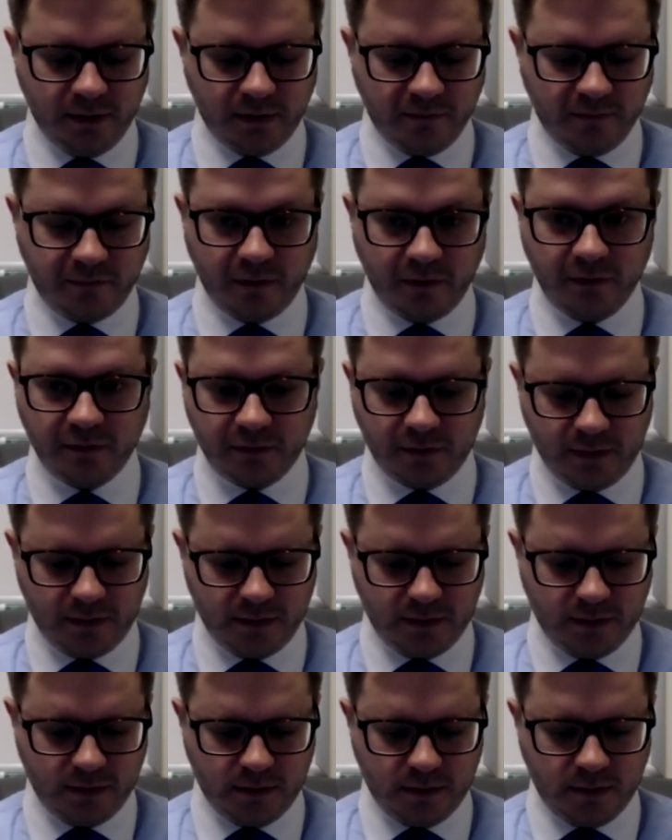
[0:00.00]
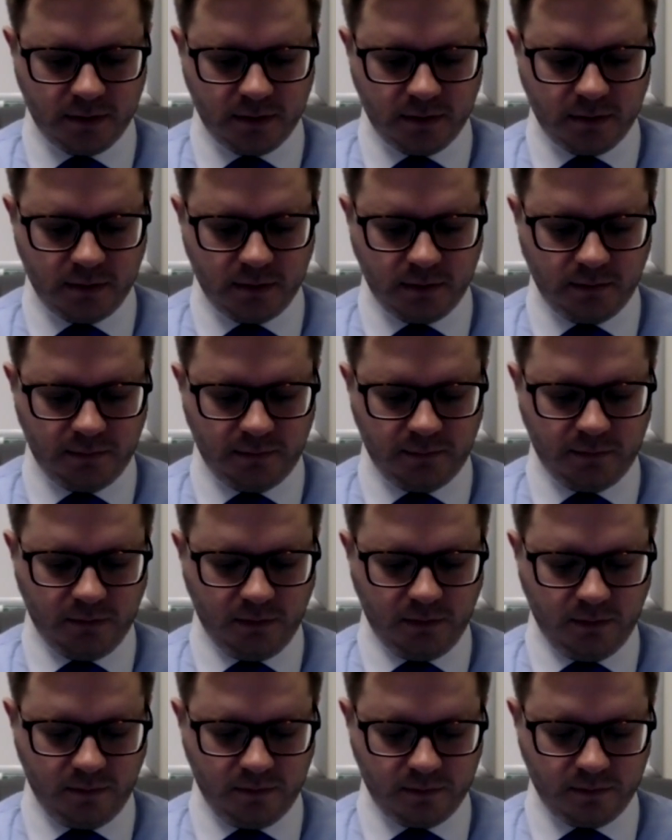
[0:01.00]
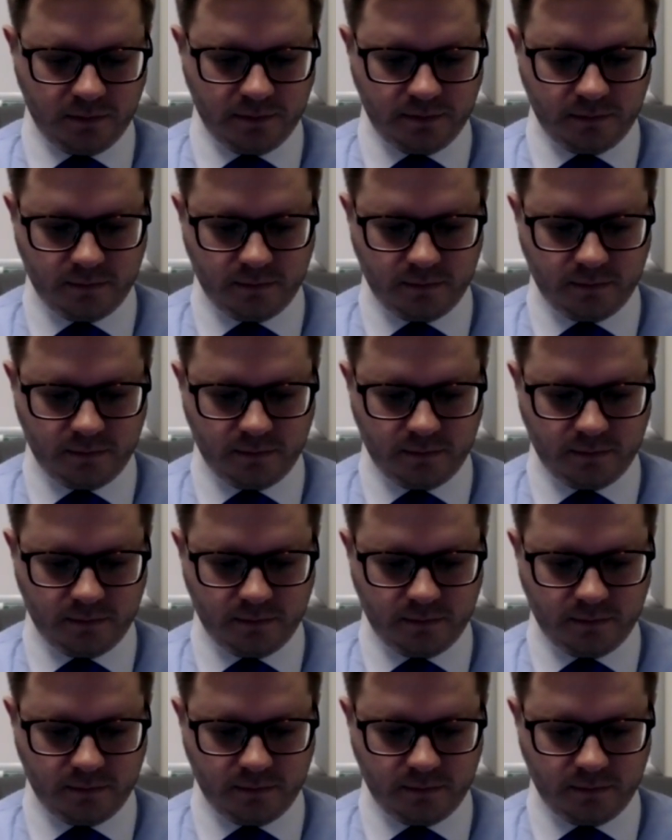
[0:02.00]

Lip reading: first. Zoom.